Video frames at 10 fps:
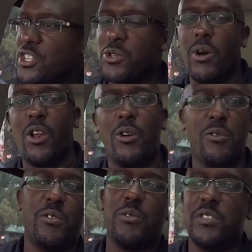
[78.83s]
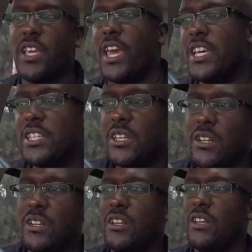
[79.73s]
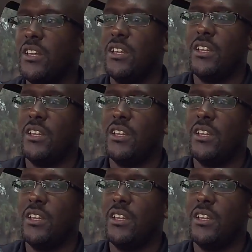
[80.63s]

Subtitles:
And so a lot of those Asian